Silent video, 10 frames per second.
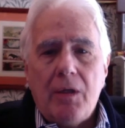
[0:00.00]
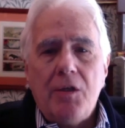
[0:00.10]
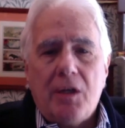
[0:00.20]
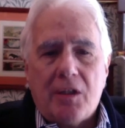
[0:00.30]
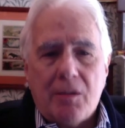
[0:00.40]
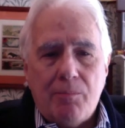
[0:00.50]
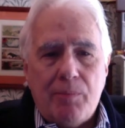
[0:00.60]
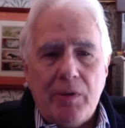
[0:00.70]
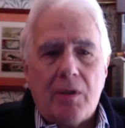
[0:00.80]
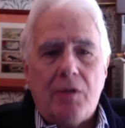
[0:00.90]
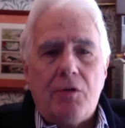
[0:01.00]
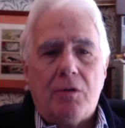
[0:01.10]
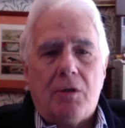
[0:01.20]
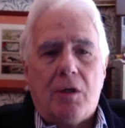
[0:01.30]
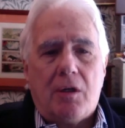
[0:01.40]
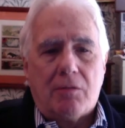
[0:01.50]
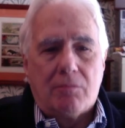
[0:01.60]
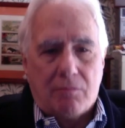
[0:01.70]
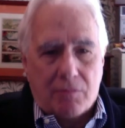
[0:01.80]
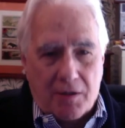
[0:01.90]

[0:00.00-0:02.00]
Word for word: and then you get the bill, and your heart